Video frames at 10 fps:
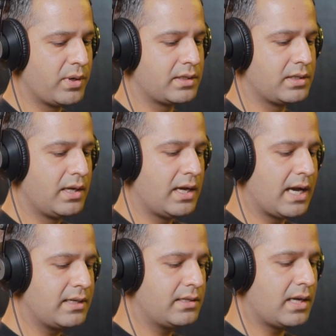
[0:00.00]
But
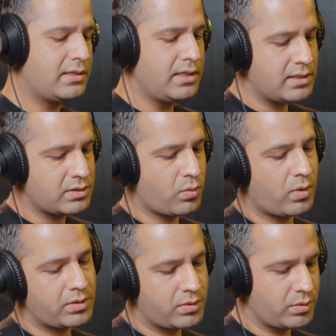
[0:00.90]
I didn't just
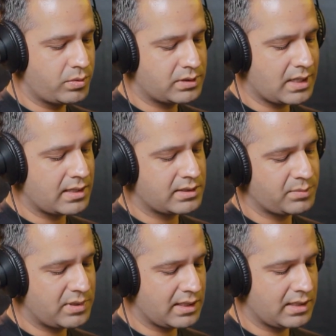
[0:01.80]
want to start
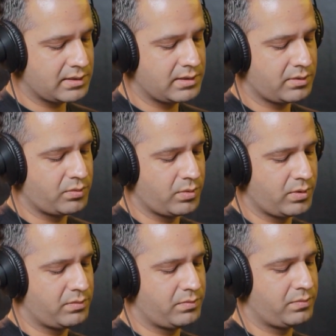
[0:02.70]
something else that
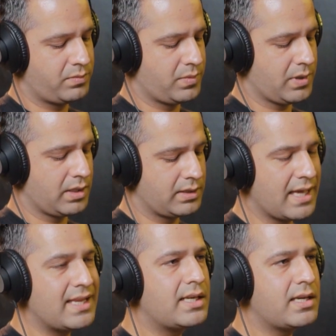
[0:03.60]
would
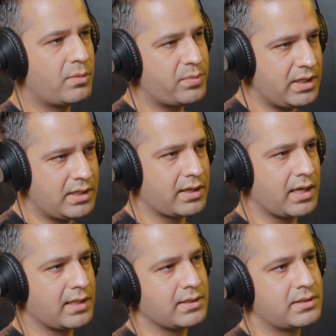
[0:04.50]
directly compete
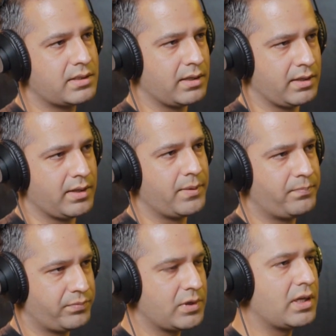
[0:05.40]
against the
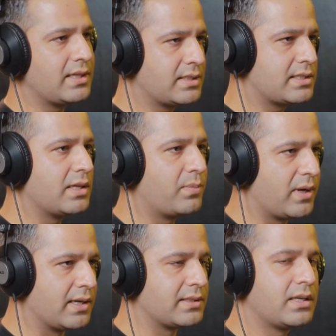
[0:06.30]
existing
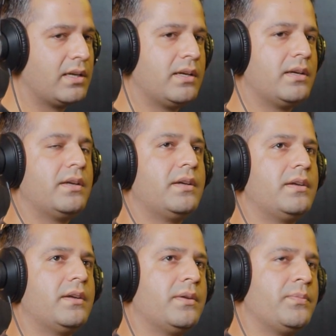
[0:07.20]
players.
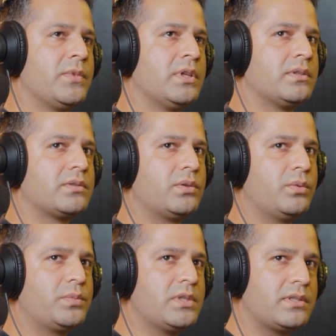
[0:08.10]

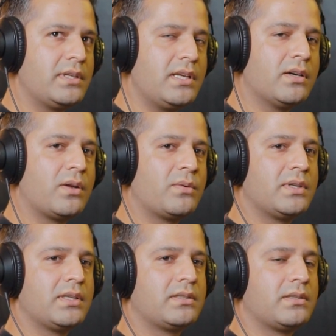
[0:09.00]
So just thinking
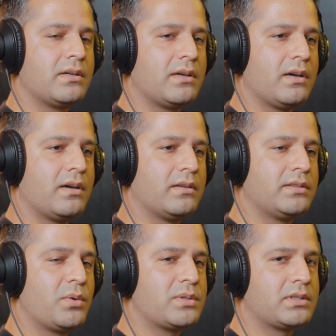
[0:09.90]
around it,
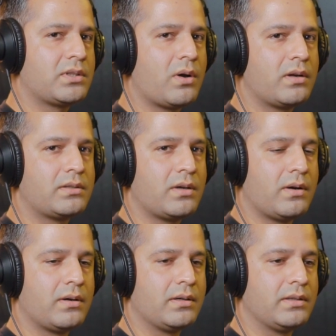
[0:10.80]
there was a thought
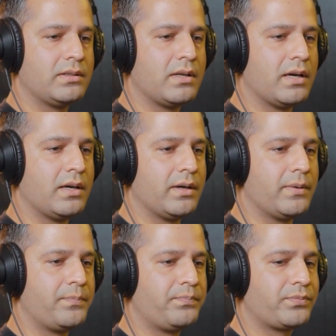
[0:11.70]

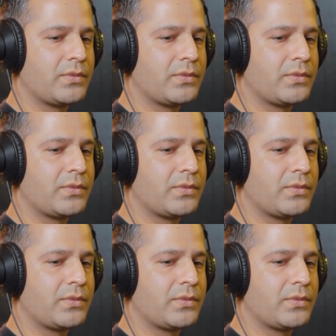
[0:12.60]
on